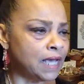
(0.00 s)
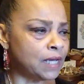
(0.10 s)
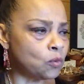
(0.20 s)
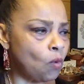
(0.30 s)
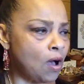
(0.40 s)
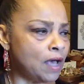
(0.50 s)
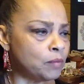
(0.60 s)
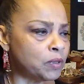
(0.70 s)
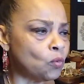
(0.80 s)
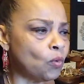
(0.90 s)
and why,
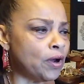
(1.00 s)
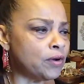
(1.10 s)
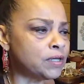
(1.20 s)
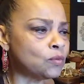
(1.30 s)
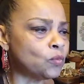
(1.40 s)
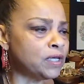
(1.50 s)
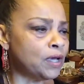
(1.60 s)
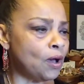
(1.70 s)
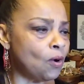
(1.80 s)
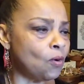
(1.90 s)
but where did we
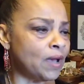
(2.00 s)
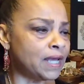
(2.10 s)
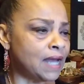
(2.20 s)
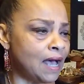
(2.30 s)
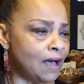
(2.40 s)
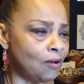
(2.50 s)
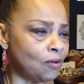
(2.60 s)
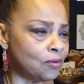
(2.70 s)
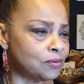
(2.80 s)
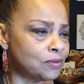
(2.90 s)
go and
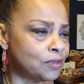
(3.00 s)
how?